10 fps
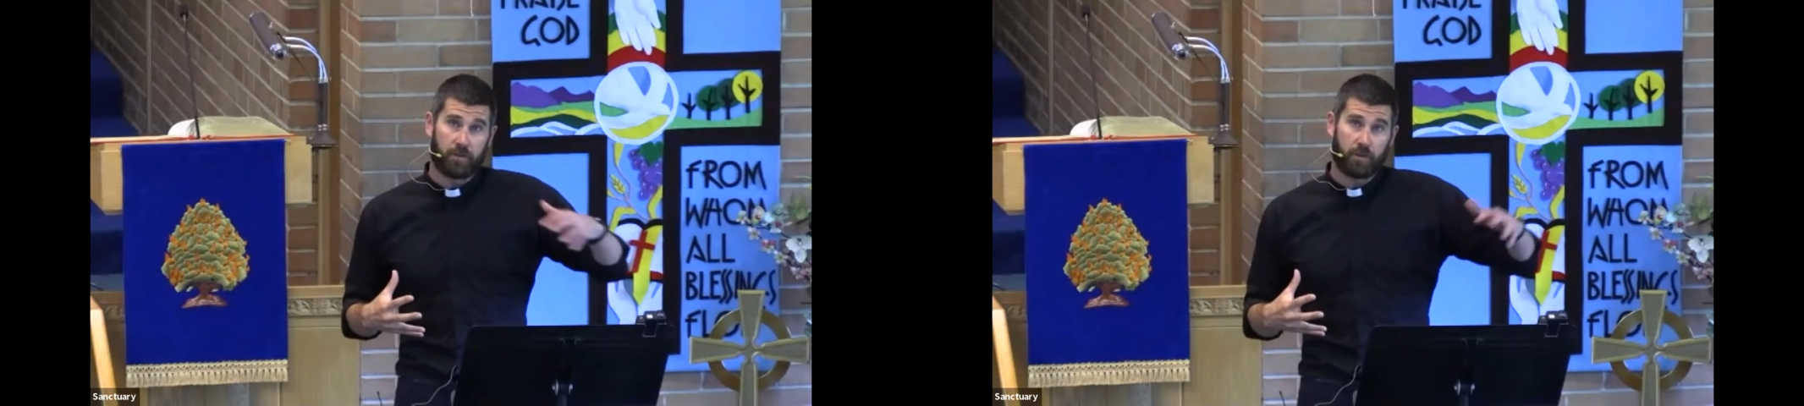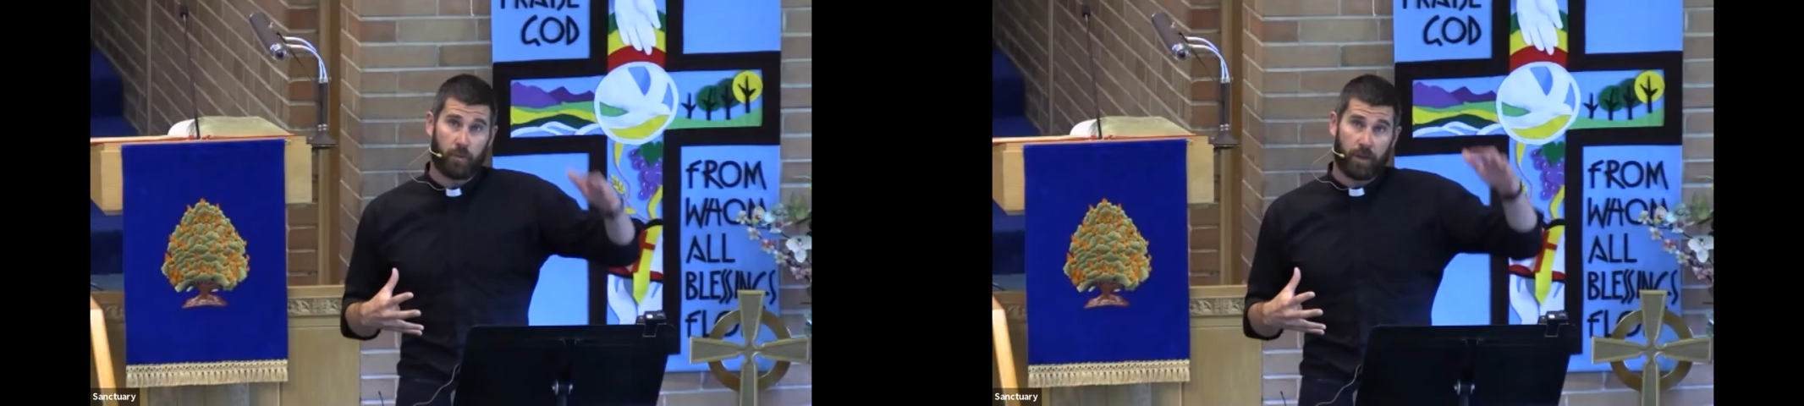
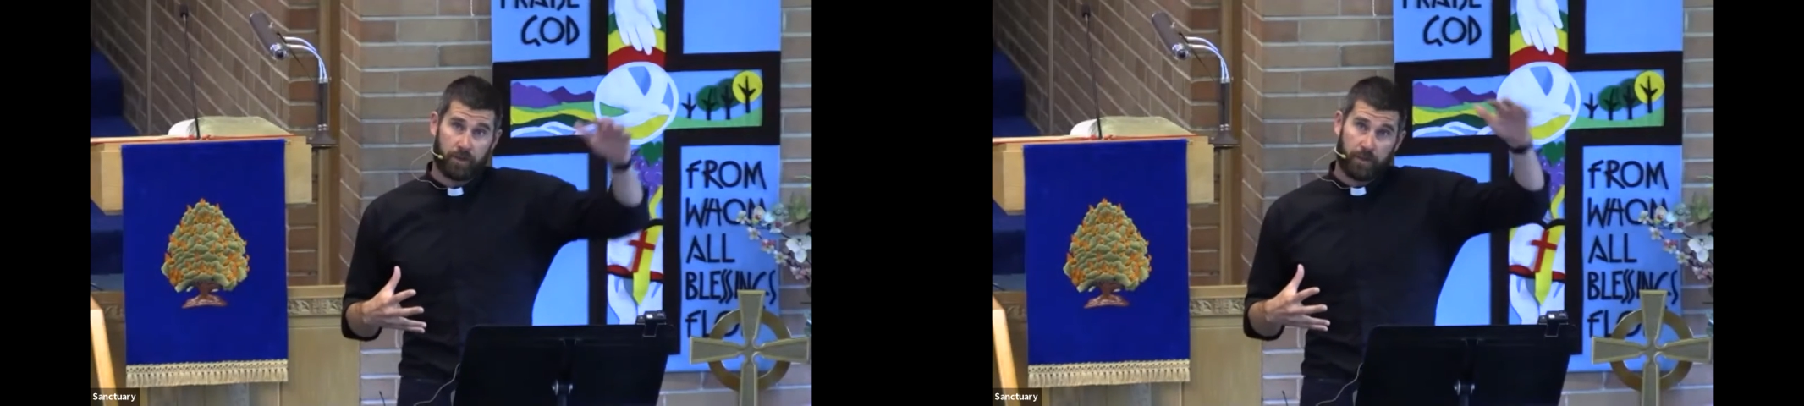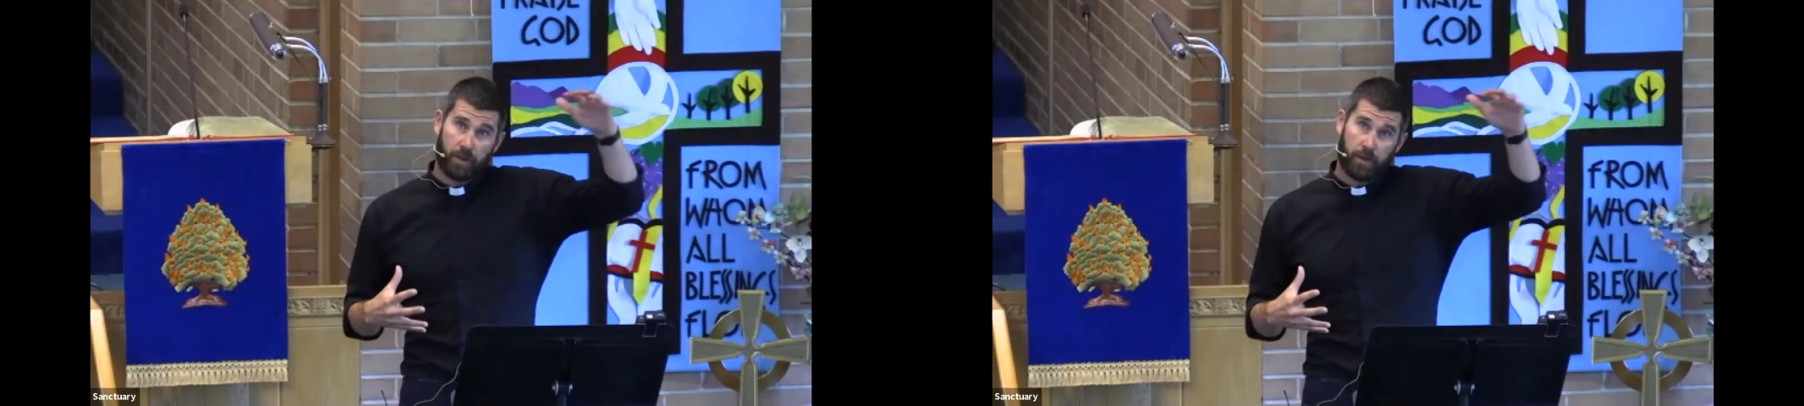they're
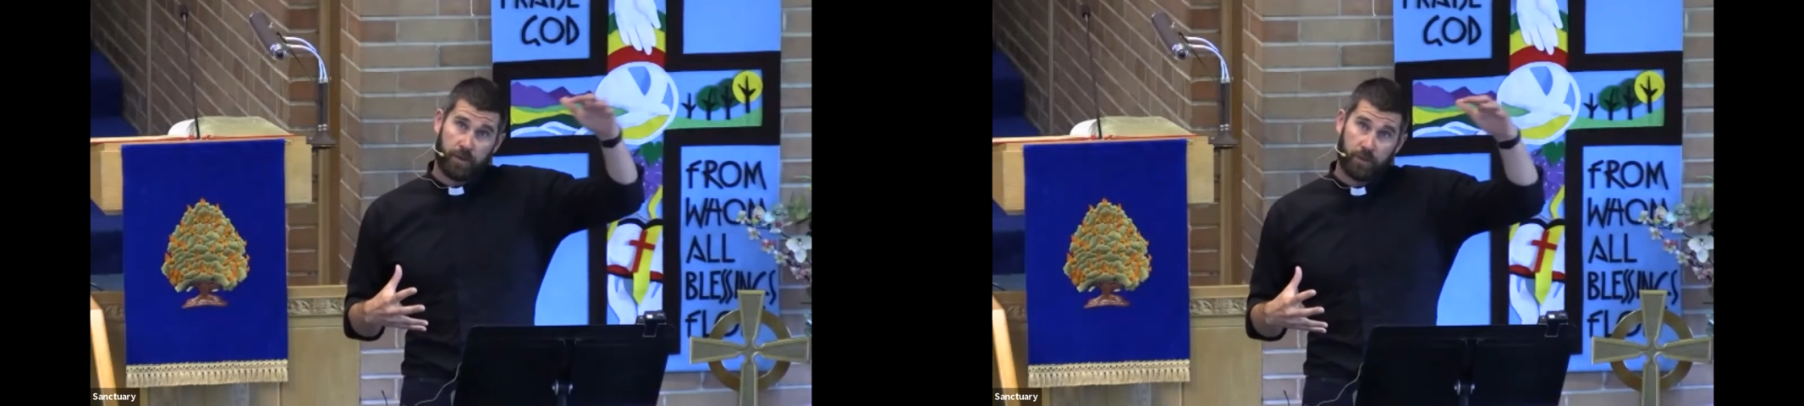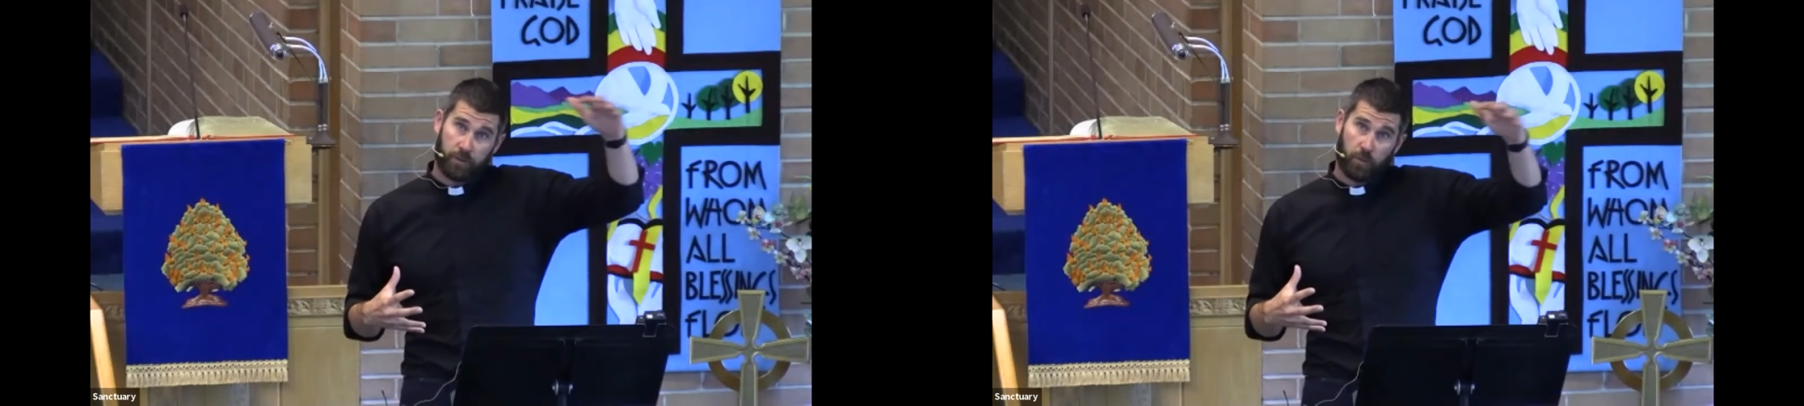wondering are
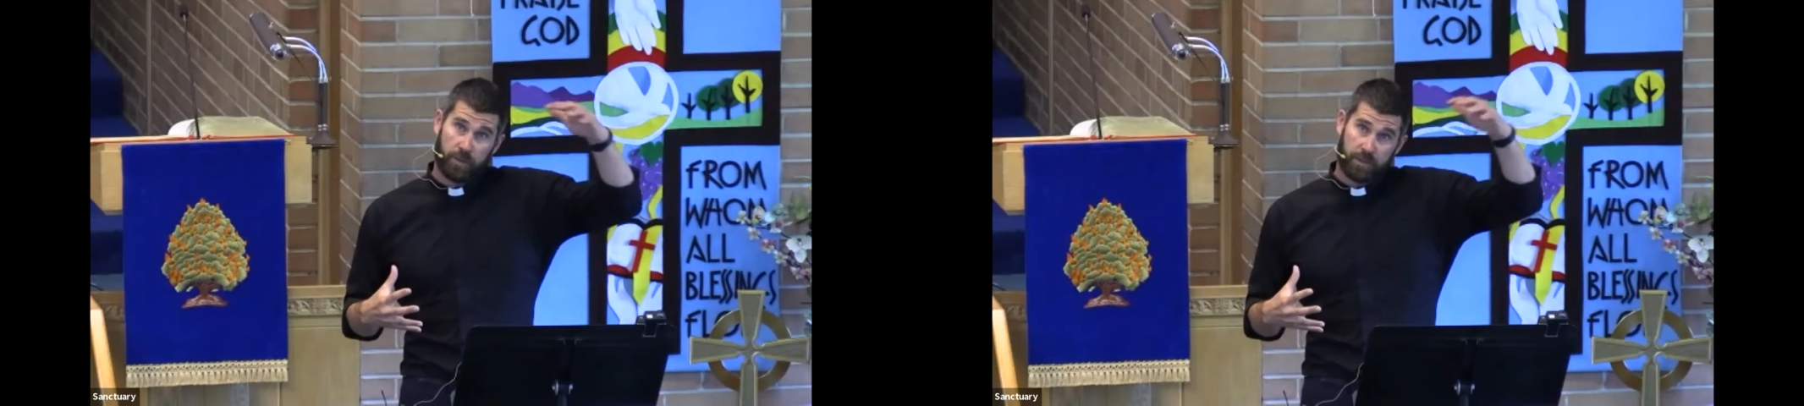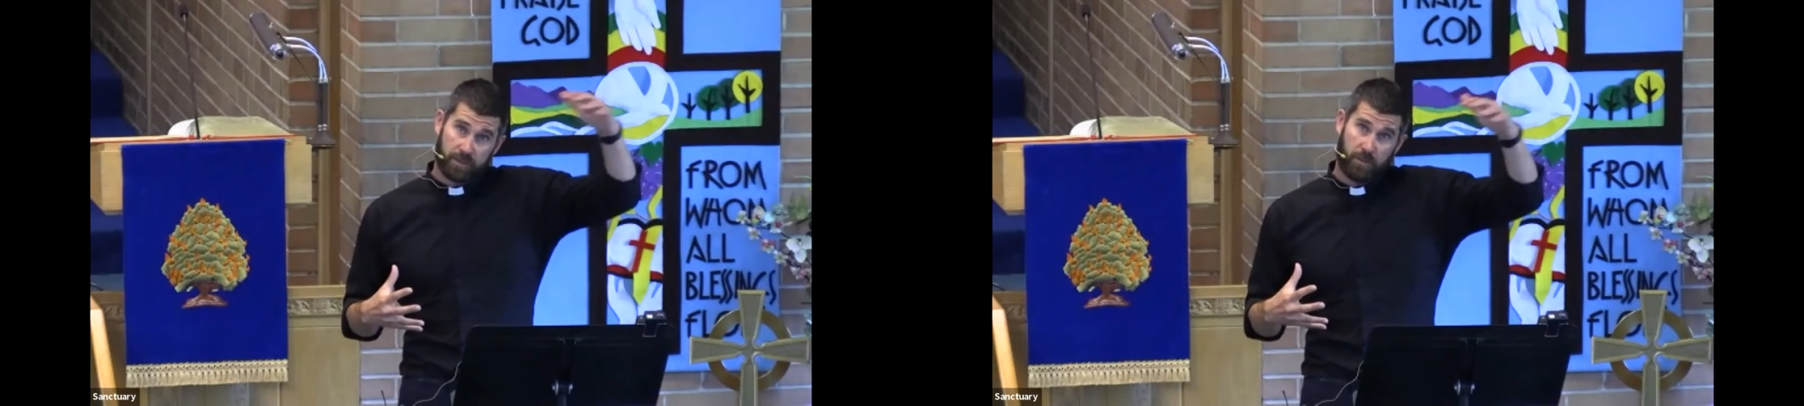the authorities,